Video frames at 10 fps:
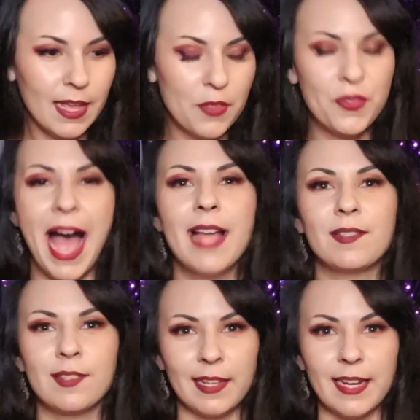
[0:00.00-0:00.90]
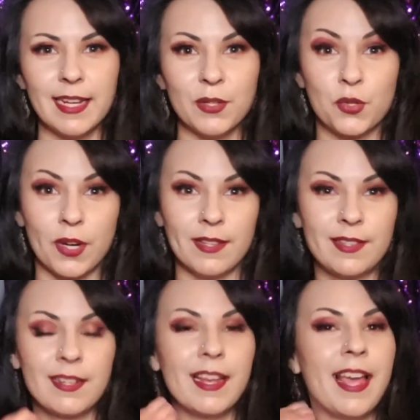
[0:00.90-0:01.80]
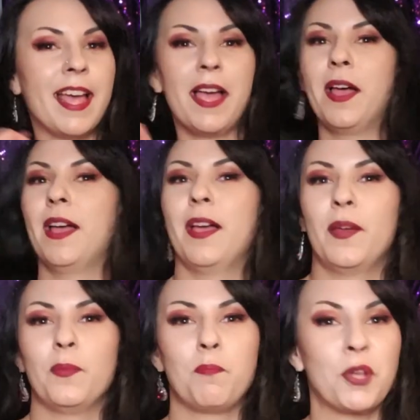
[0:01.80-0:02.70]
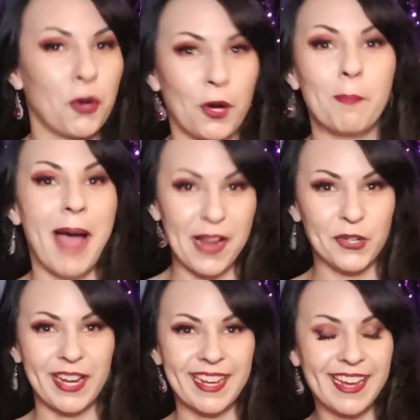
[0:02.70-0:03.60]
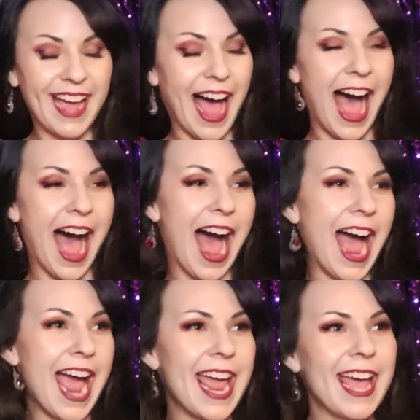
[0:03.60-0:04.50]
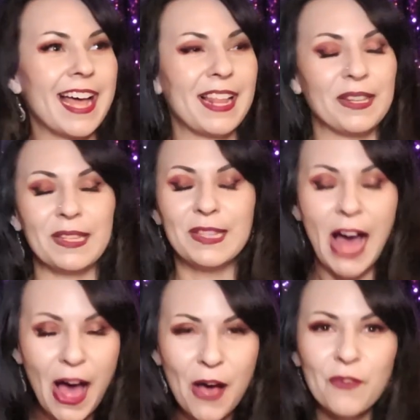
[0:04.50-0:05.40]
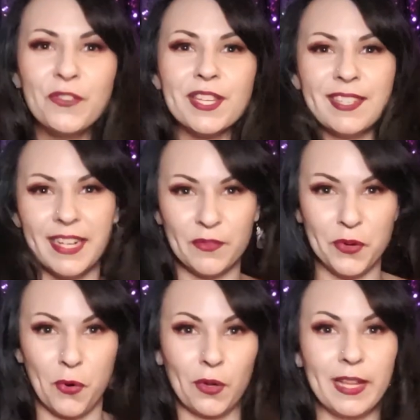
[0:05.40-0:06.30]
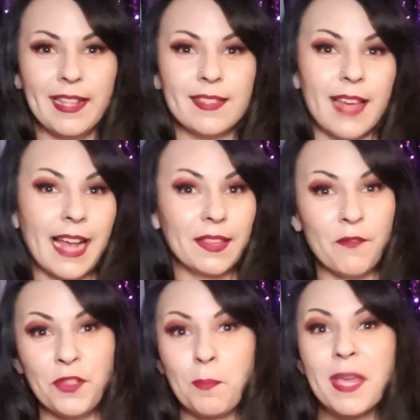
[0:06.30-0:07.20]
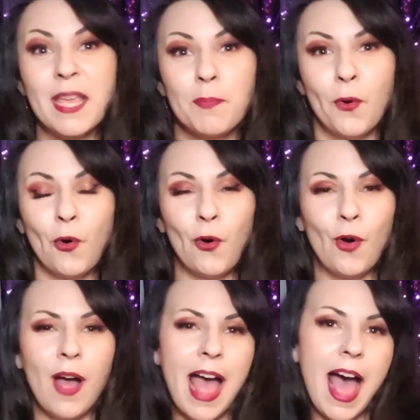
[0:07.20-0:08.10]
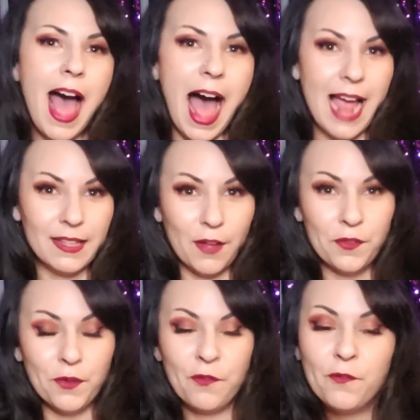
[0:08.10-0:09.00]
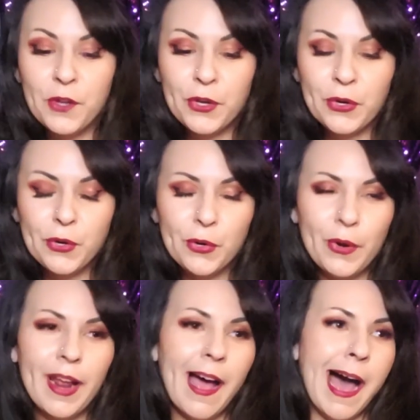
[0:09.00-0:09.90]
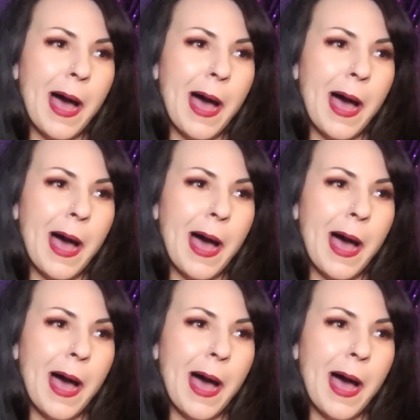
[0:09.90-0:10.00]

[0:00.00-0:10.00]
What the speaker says: that city is just pure magic. I love the city of New Orleans. I love the people. I love the food.